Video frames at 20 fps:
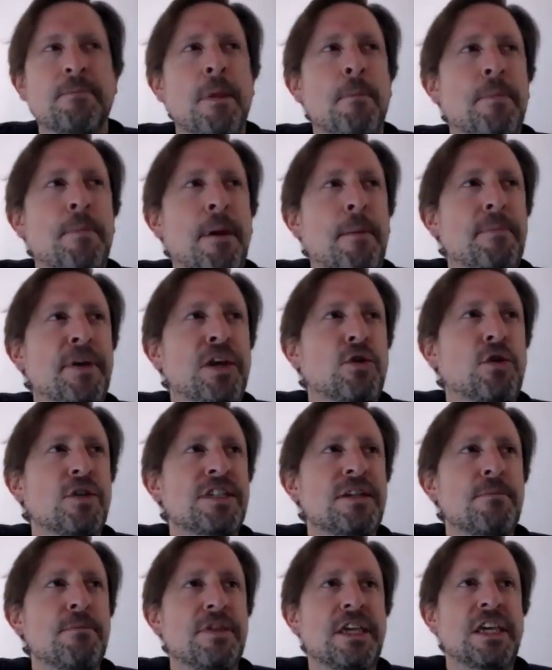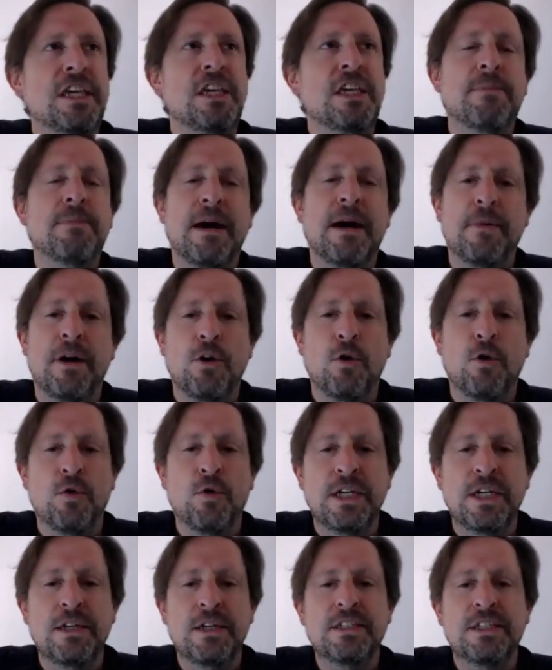But because I'm thinking about my
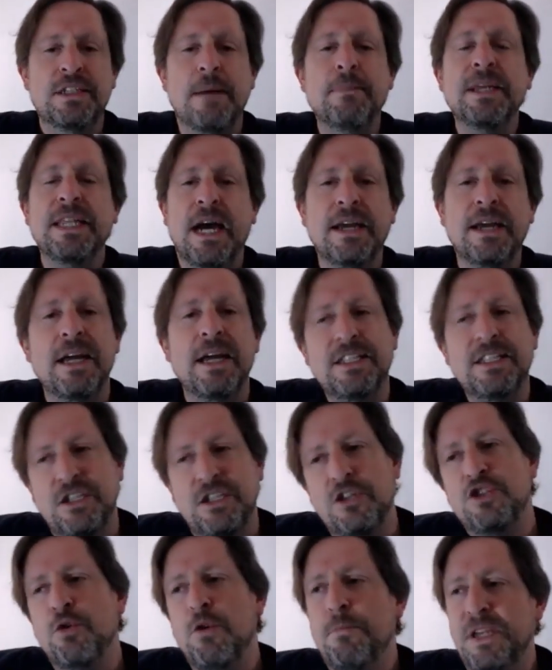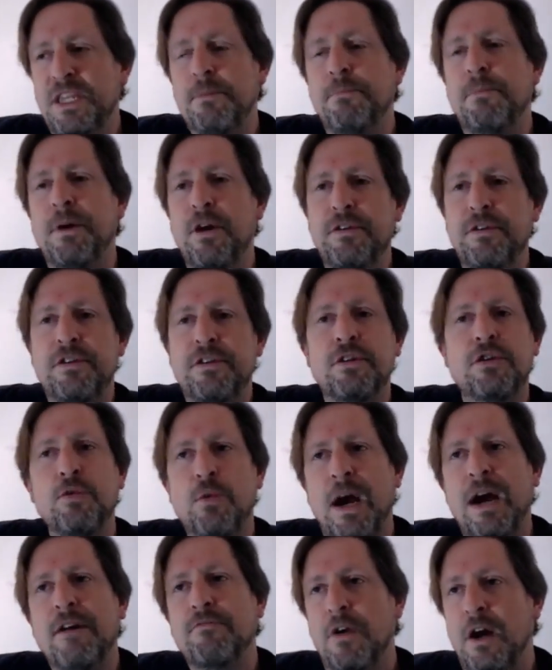audience, I mean, so I do a bit of both.
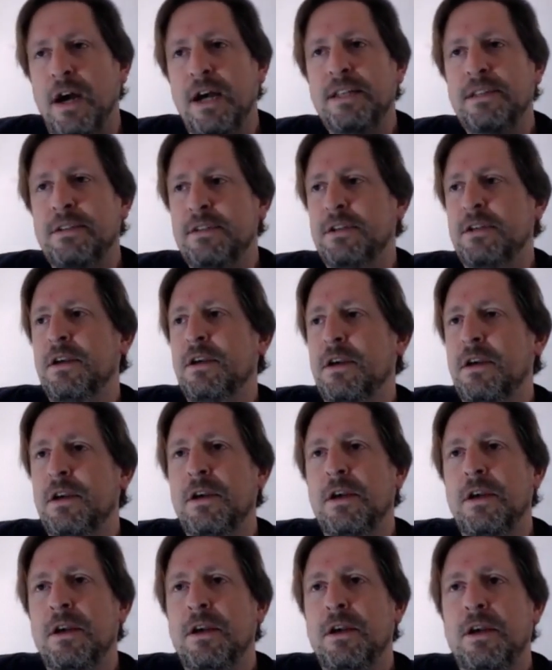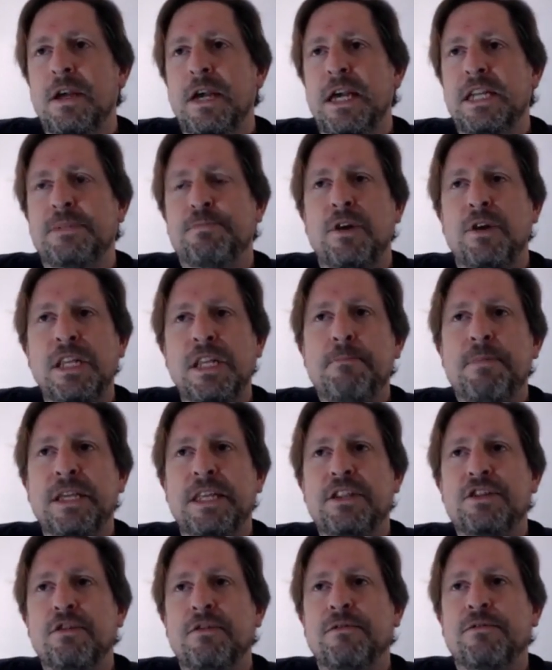You are right. It's probably
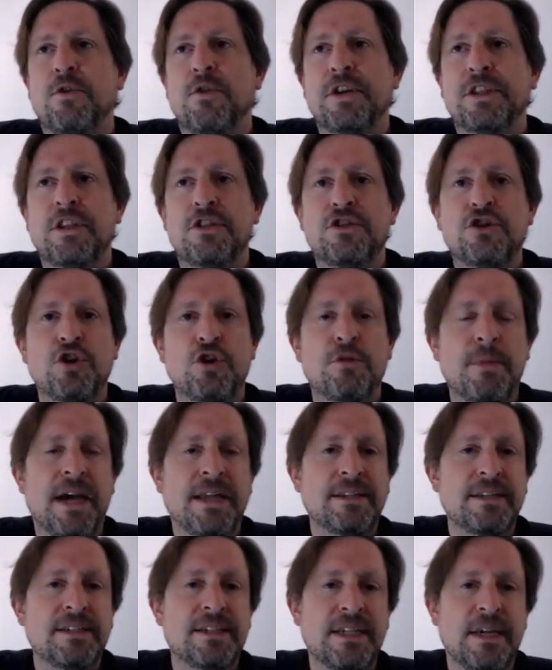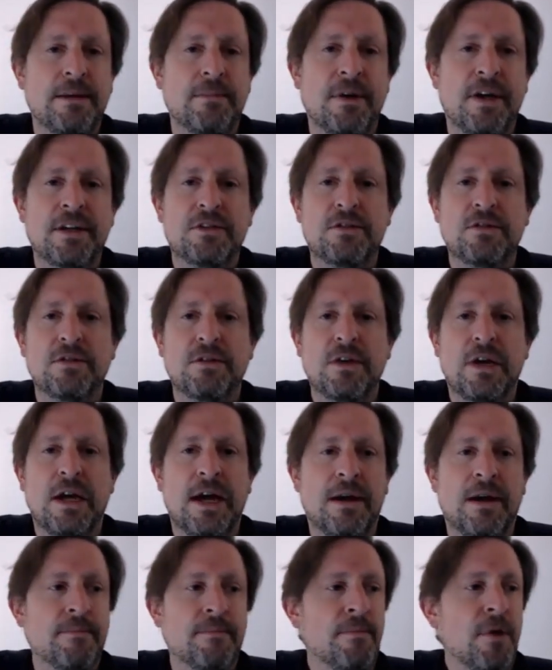better to avoid the term anti-Semite
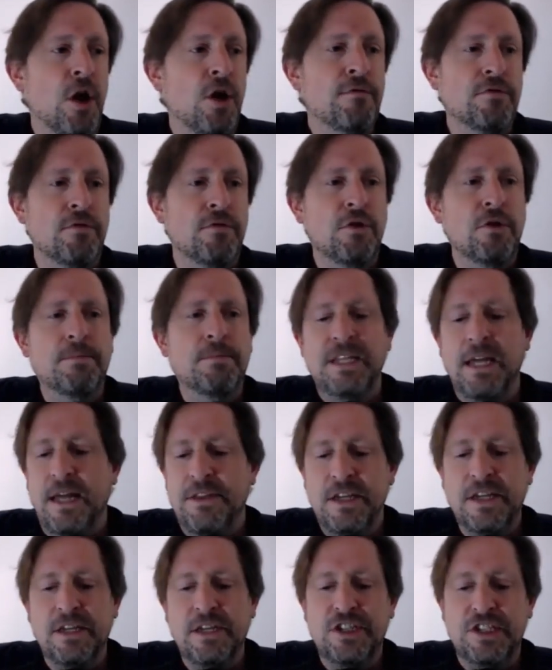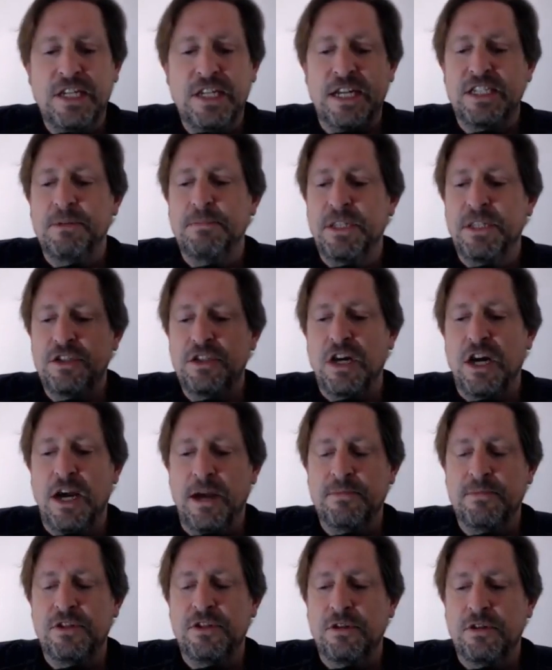overall, but I think it just takes a bit of
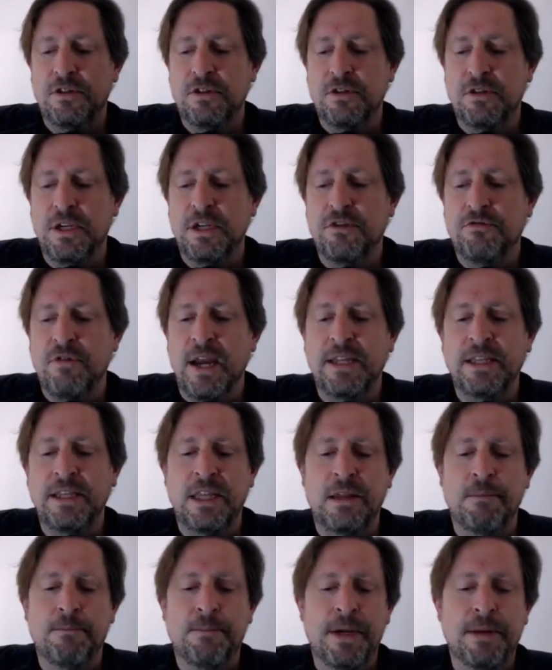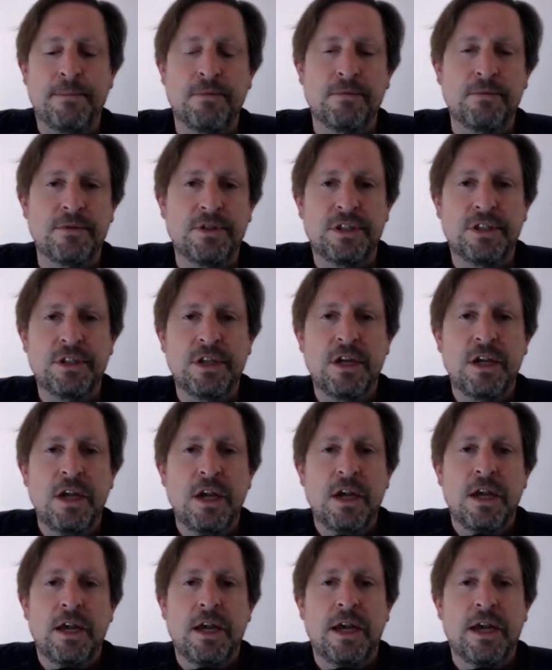time to ingrain that in people's
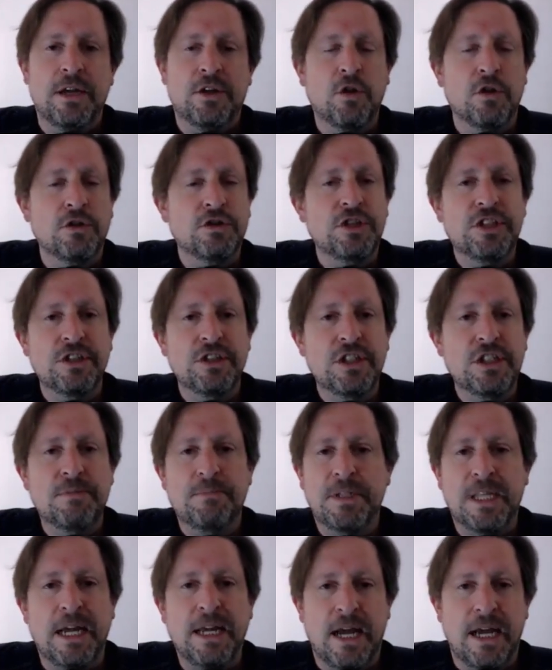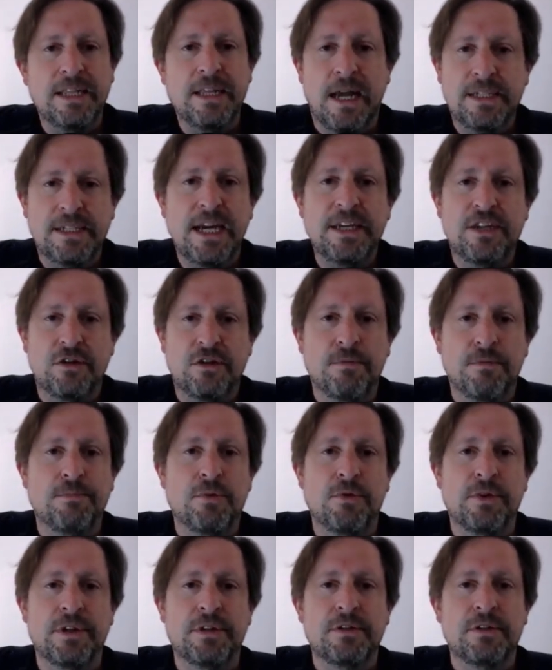consciousness. But I take your
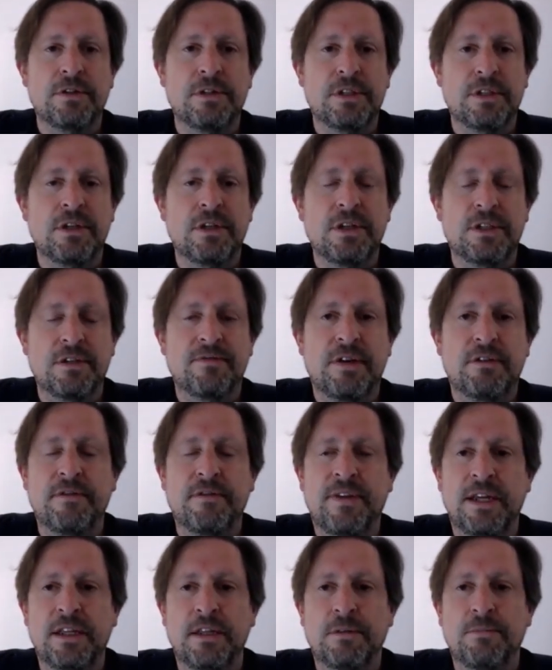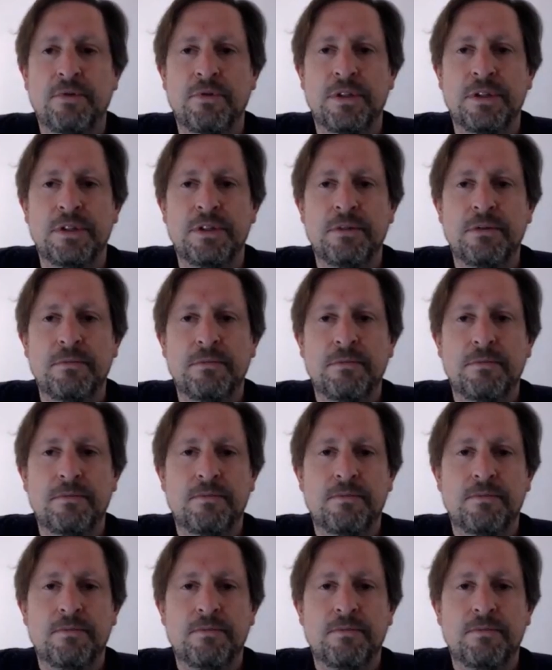point. It's a very valid point.